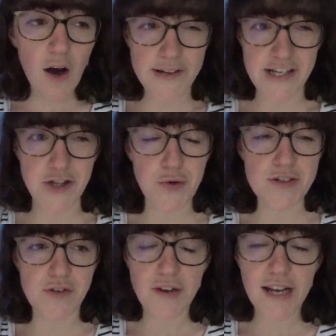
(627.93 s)
which I thought
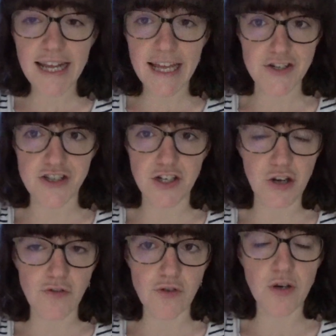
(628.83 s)
was a really interesting
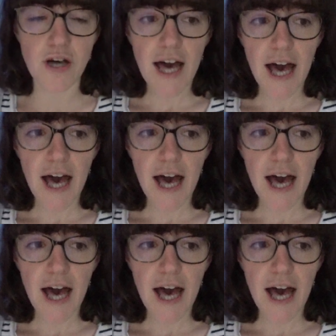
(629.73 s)
novel,